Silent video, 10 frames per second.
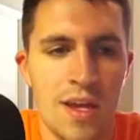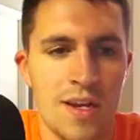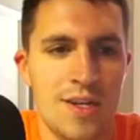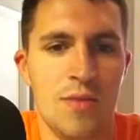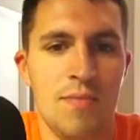
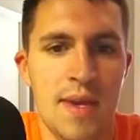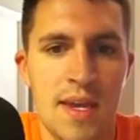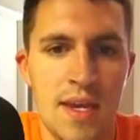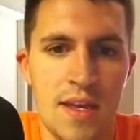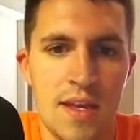To
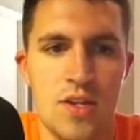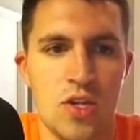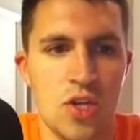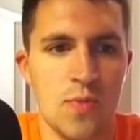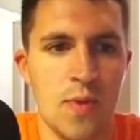me, this is
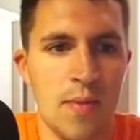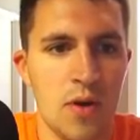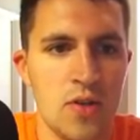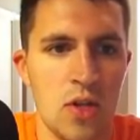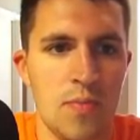just my
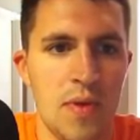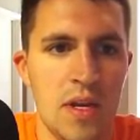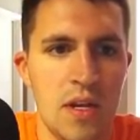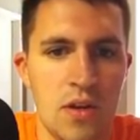personal opinion,